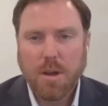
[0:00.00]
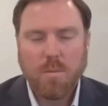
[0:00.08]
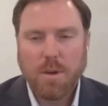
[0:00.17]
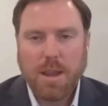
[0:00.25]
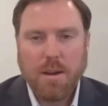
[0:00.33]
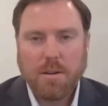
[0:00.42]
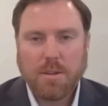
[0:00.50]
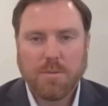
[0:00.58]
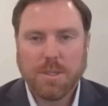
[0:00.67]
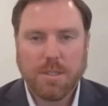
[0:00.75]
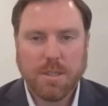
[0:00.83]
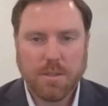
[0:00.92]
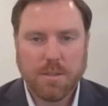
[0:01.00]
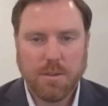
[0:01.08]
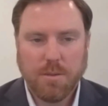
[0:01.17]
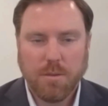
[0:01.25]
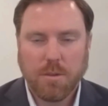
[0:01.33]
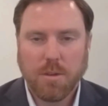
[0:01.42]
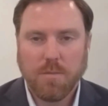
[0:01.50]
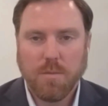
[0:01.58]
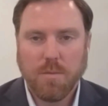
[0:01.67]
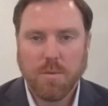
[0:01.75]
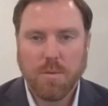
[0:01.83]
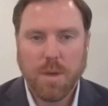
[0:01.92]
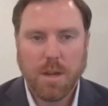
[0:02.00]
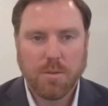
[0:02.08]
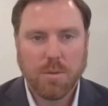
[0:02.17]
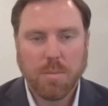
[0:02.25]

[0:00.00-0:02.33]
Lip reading: What characteristics are you looking for in a manager